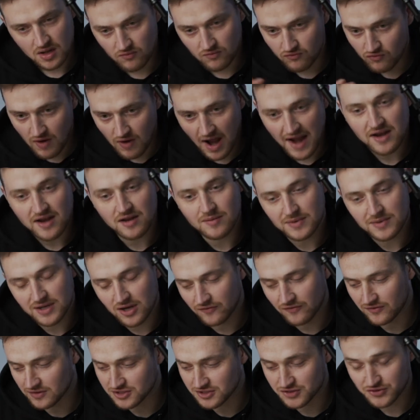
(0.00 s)
randomly
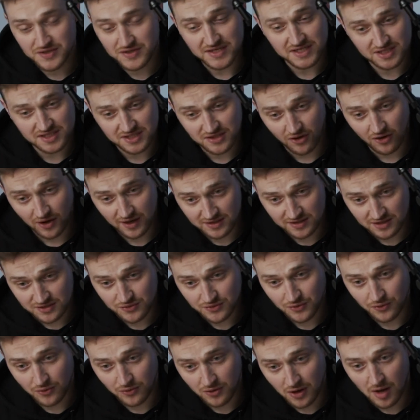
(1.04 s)
on the street starting to
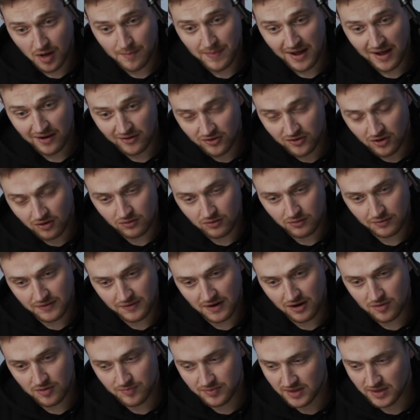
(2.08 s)
talk about cold
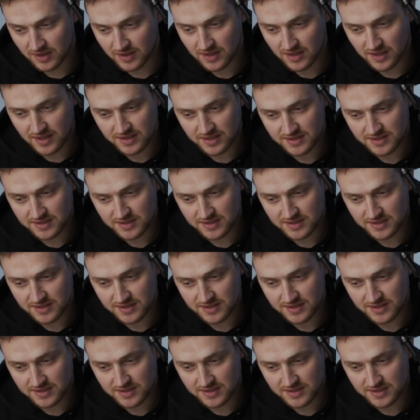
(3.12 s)
therapy.